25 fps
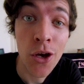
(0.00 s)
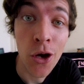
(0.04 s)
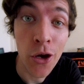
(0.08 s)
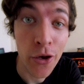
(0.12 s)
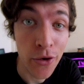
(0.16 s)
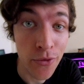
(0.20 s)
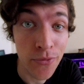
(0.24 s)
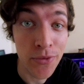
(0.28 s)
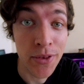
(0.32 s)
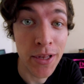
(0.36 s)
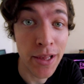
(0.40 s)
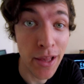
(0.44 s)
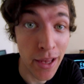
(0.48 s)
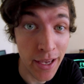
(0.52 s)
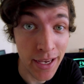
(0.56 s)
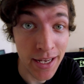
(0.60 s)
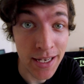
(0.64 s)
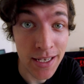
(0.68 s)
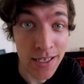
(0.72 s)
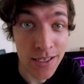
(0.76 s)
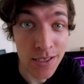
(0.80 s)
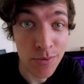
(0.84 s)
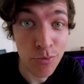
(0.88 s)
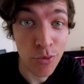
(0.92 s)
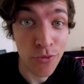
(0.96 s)
over the
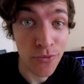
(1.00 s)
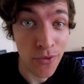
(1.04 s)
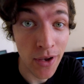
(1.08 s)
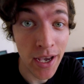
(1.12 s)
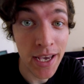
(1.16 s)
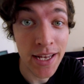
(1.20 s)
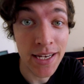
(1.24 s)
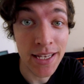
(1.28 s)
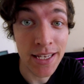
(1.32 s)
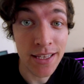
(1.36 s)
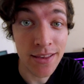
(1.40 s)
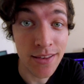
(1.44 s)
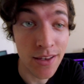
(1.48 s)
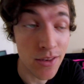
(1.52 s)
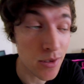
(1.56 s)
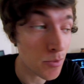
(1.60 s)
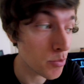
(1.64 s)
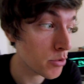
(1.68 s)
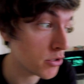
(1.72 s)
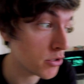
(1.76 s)
lines, providing that the